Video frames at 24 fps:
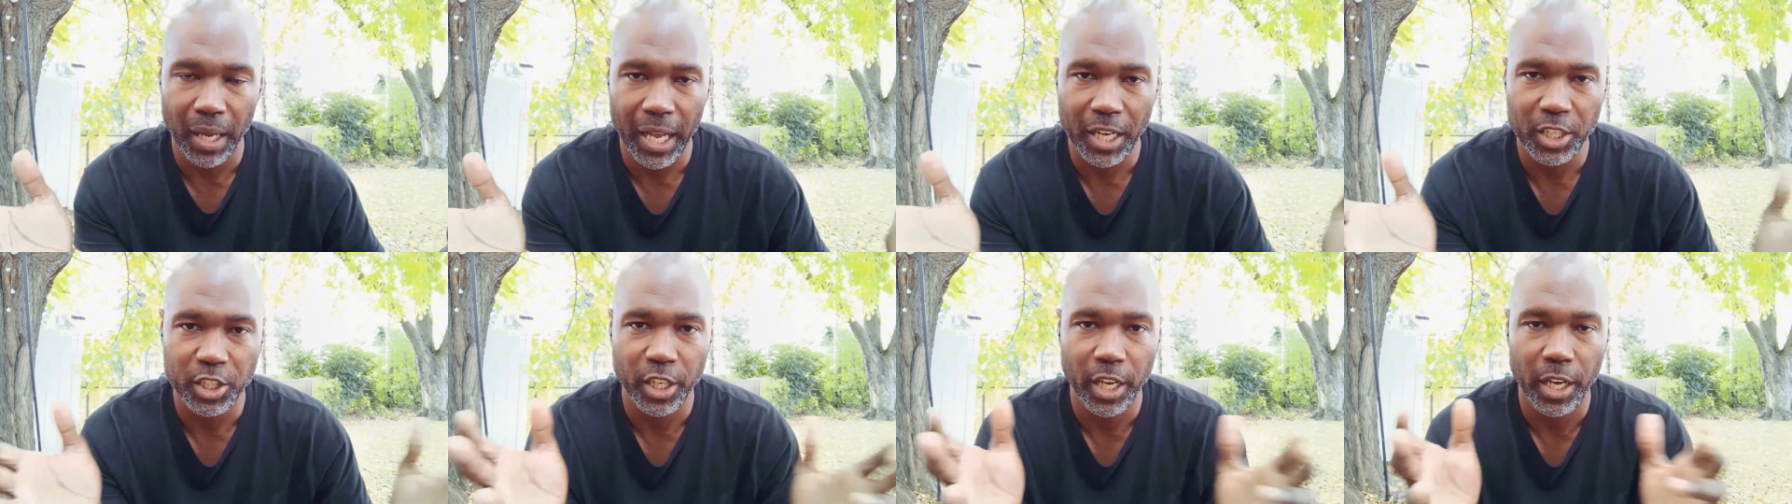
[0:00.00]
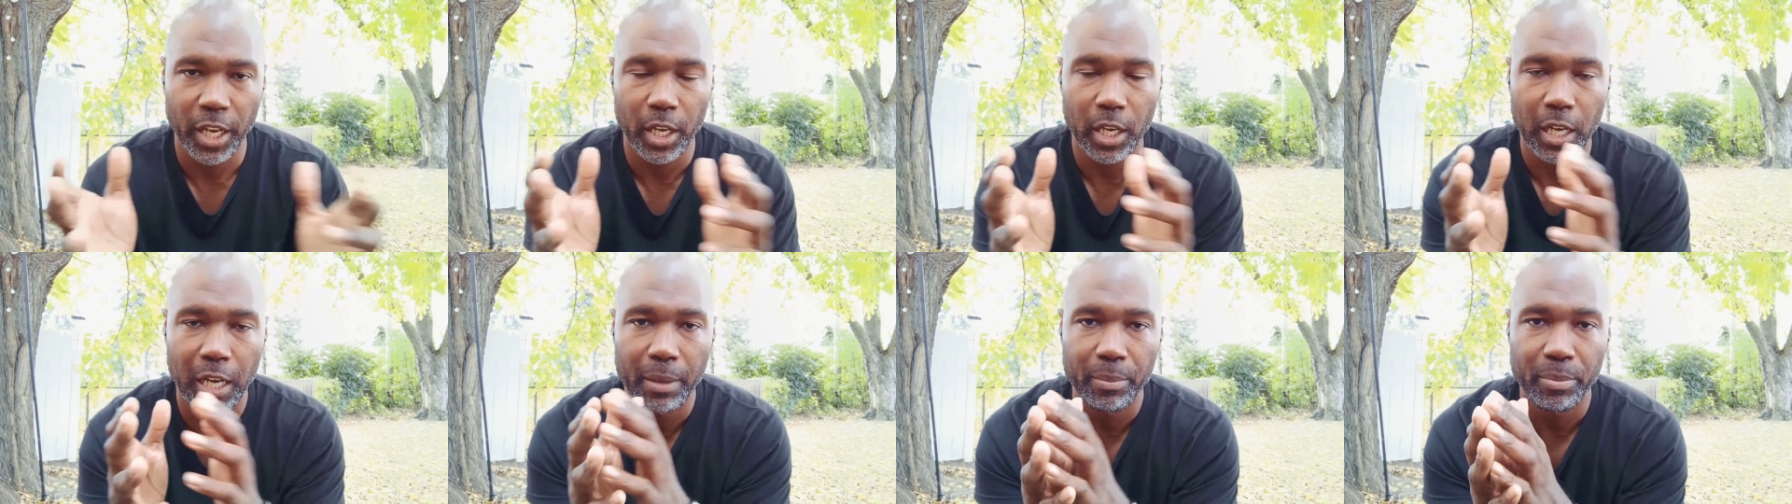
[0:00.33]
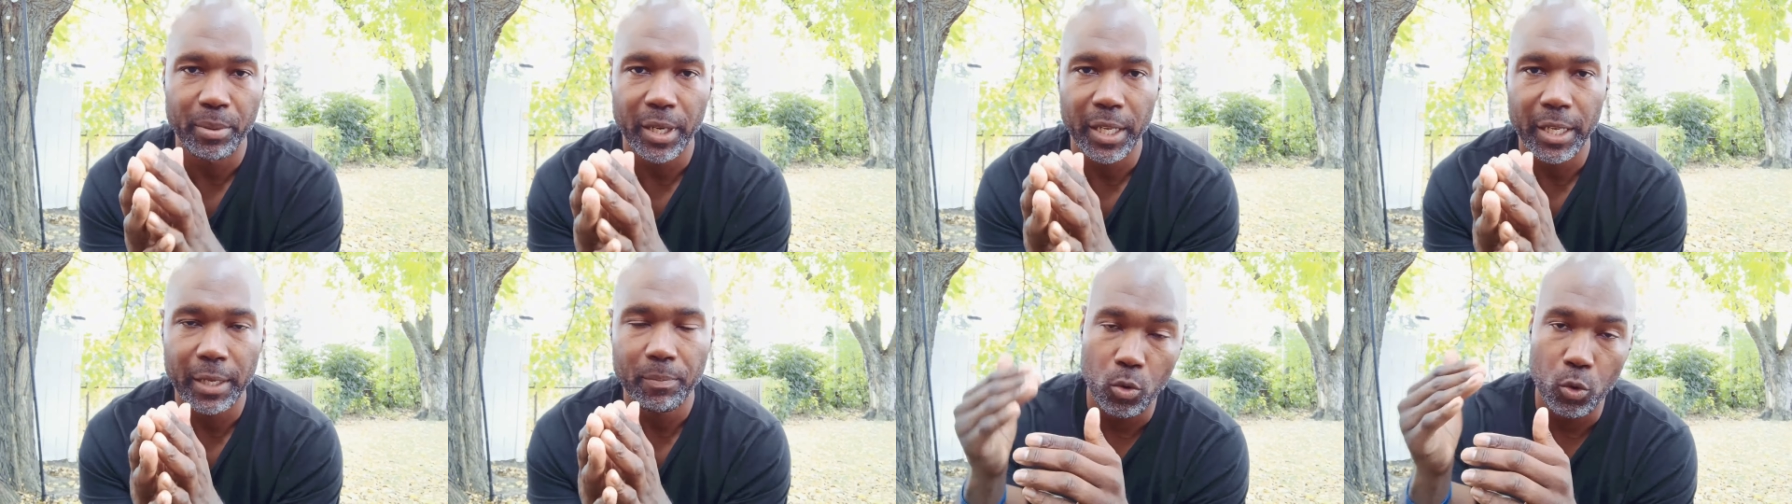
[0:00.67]
blockchain
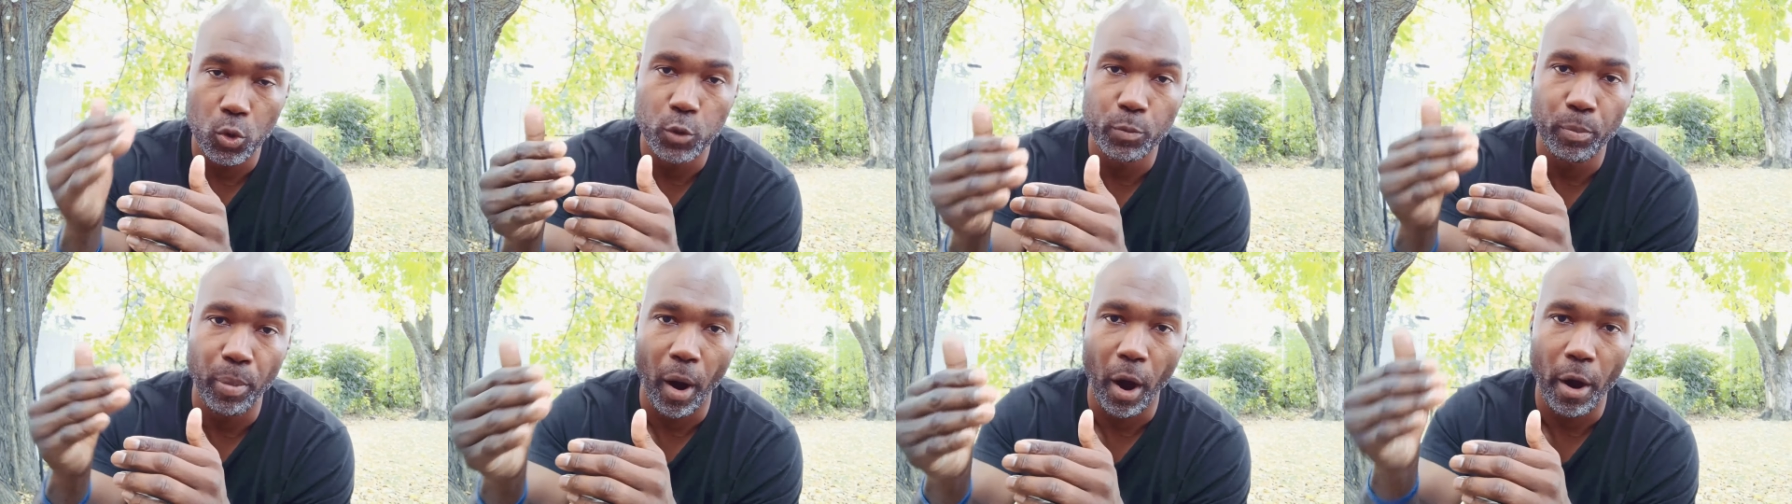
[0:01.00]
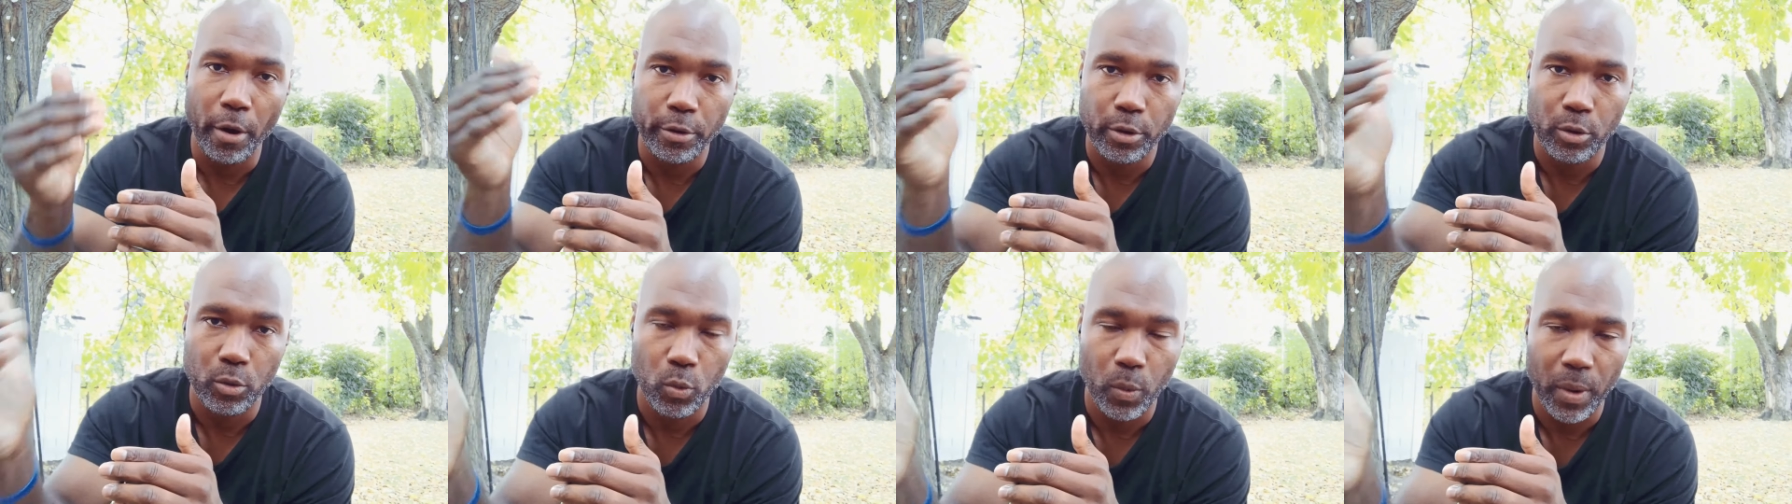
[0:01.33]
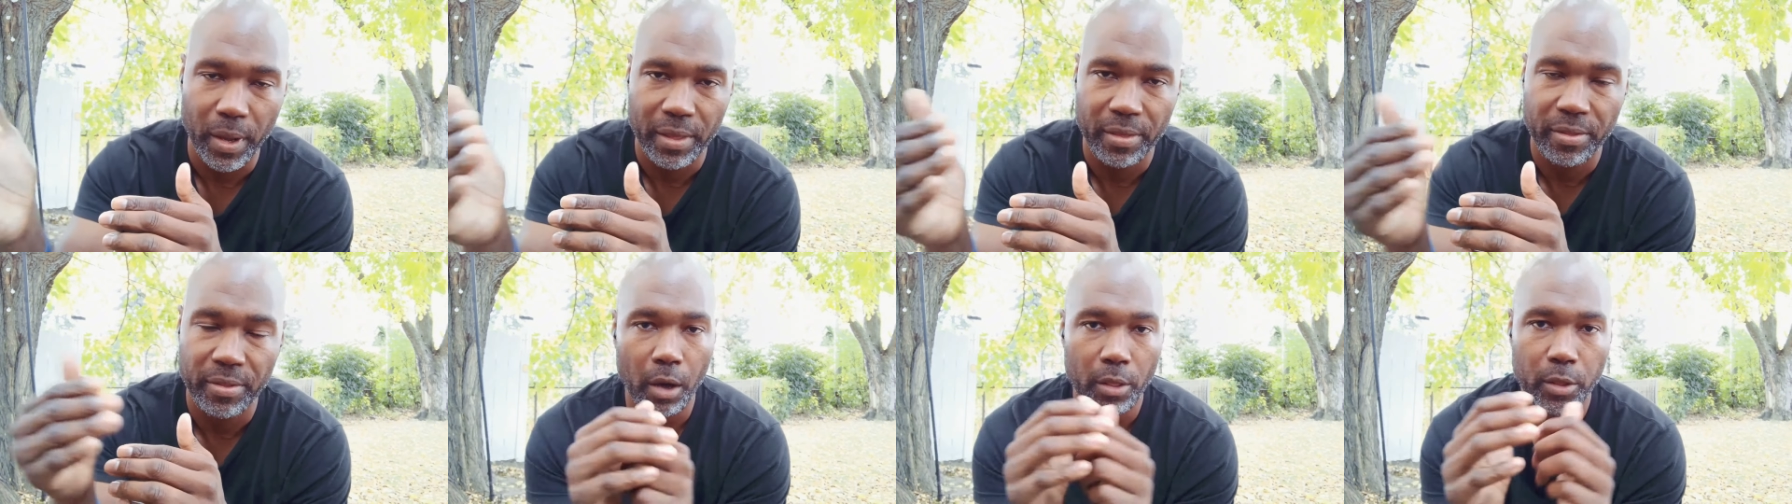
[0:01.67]
company who's partnered
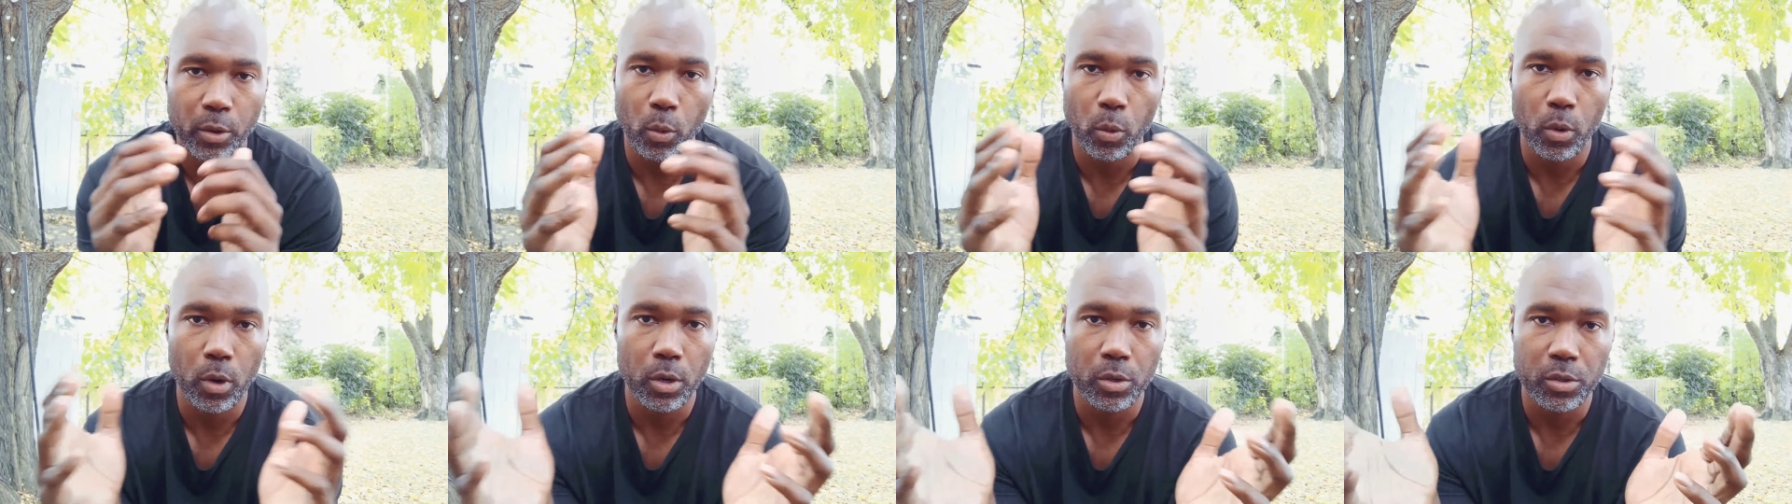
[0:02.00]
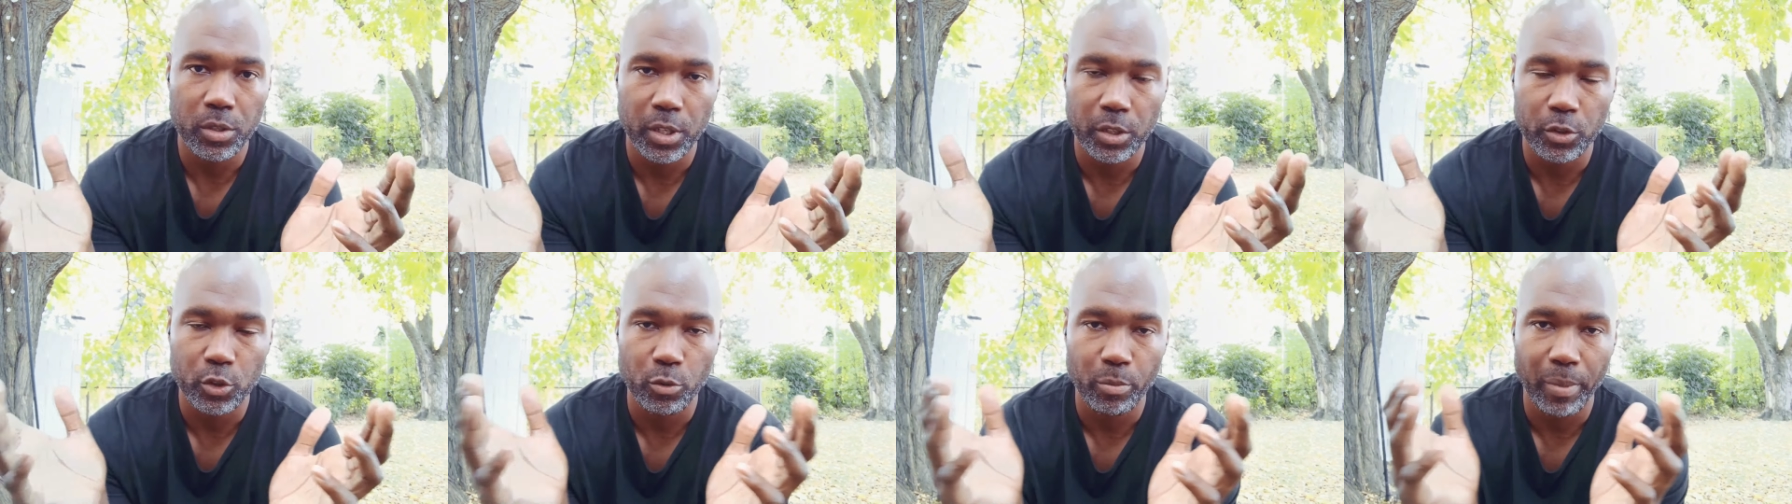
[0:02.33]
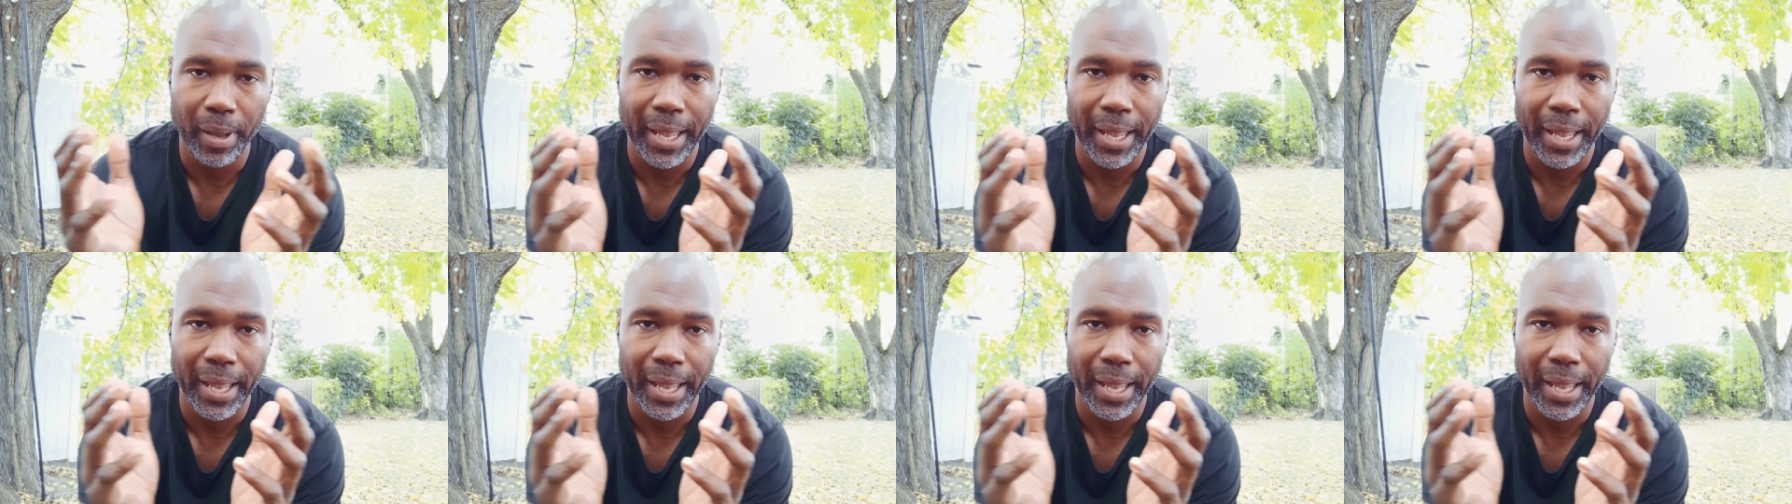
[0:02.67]
with all the world's central